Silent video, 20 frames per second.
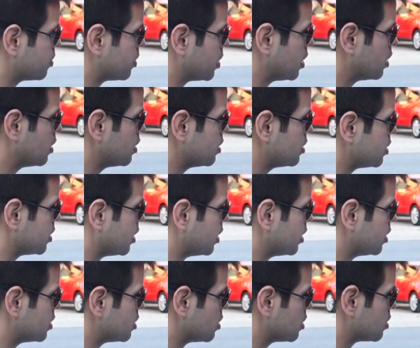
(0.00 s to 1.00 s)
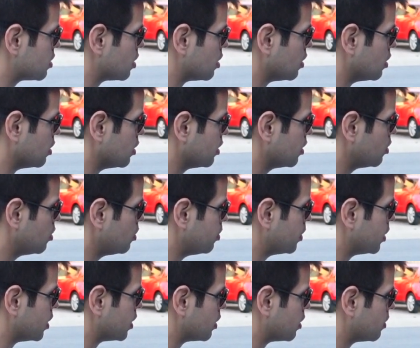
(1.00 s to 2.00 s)
because it is just a little
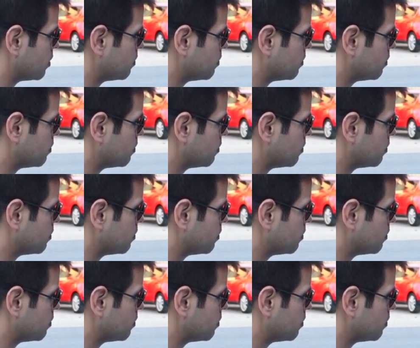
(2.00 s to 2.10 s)
bit